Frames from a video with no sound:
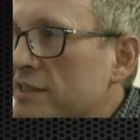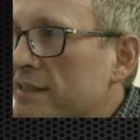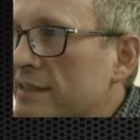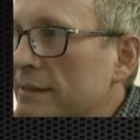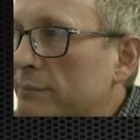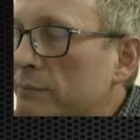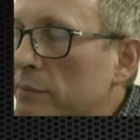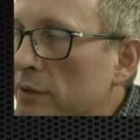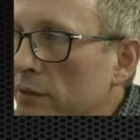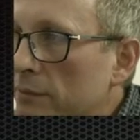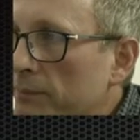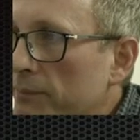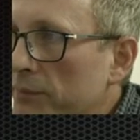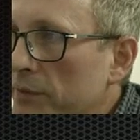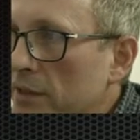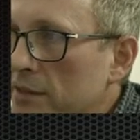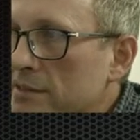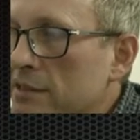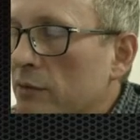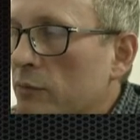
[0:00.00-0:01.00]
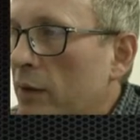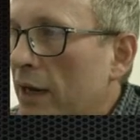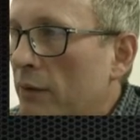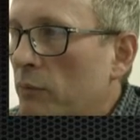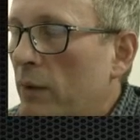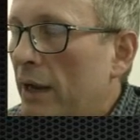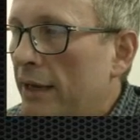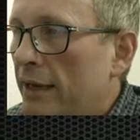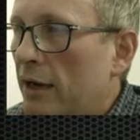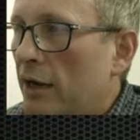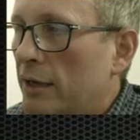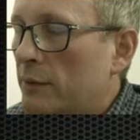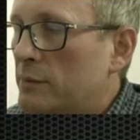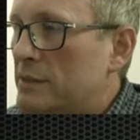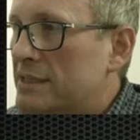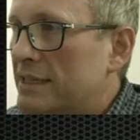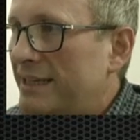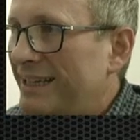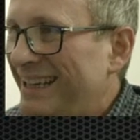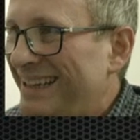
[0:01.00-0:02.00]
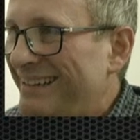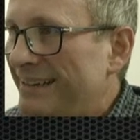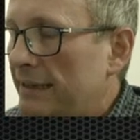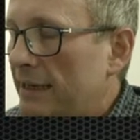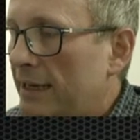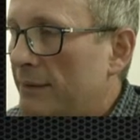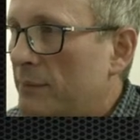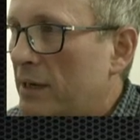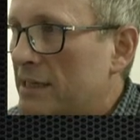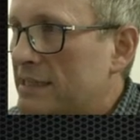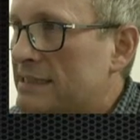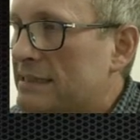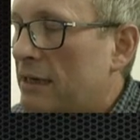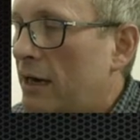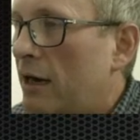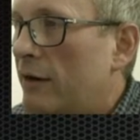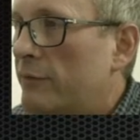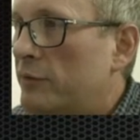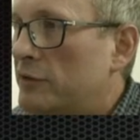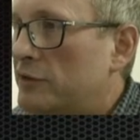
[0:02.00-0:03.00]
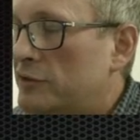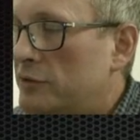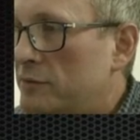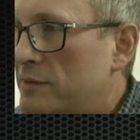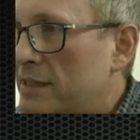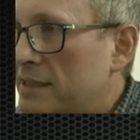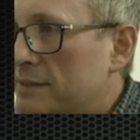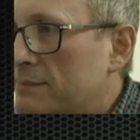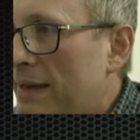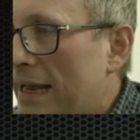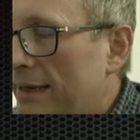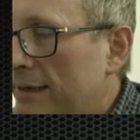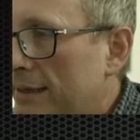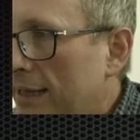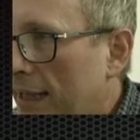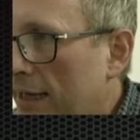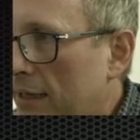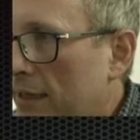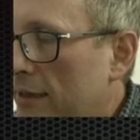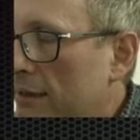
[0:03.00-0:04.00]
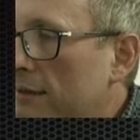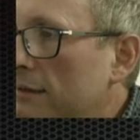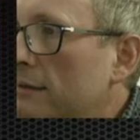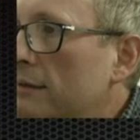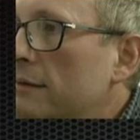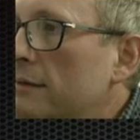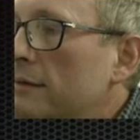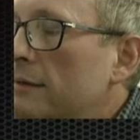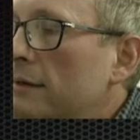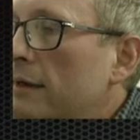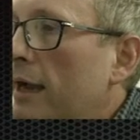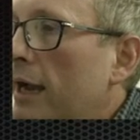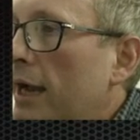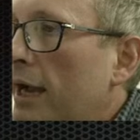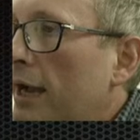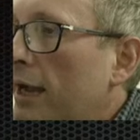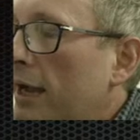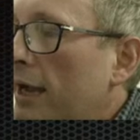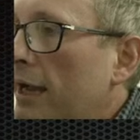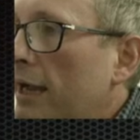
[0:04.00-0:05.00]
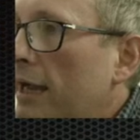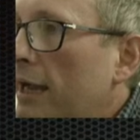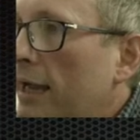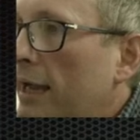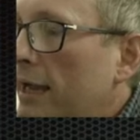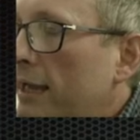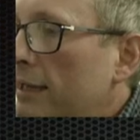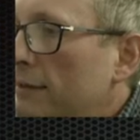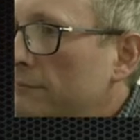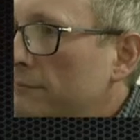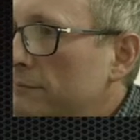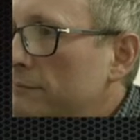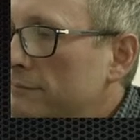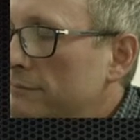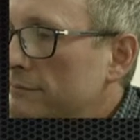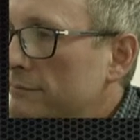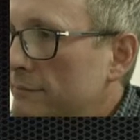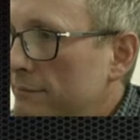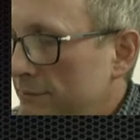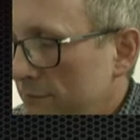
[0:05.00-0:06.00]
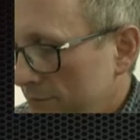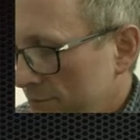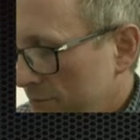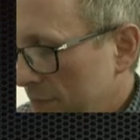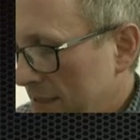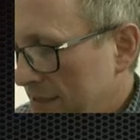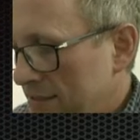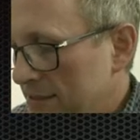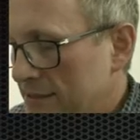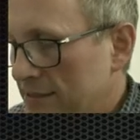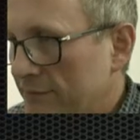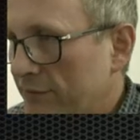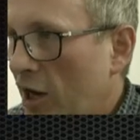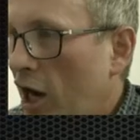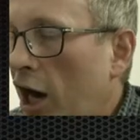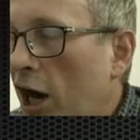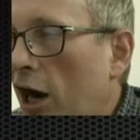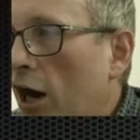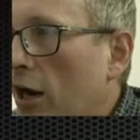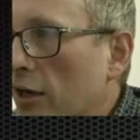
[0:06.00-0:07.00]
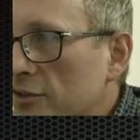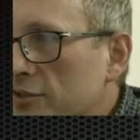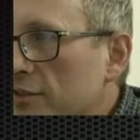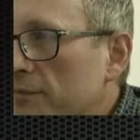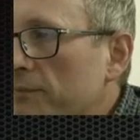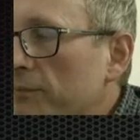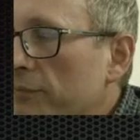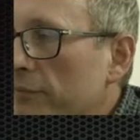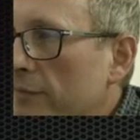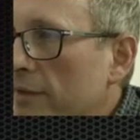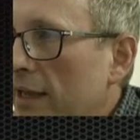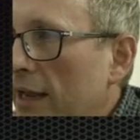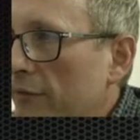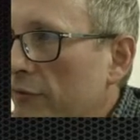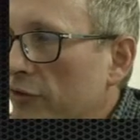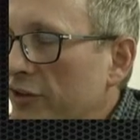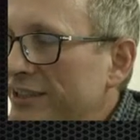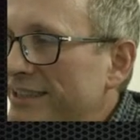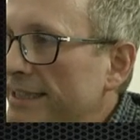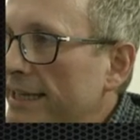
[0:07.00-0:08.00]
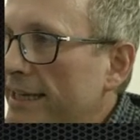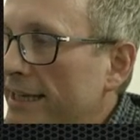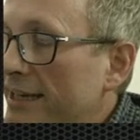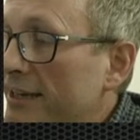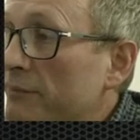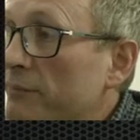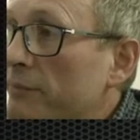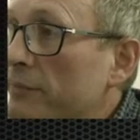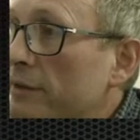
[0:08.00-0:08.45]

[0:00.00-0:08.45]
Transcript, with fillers: symbol, so when, when I was in India, my staff would do these mandala uh, um, pieces of art every year,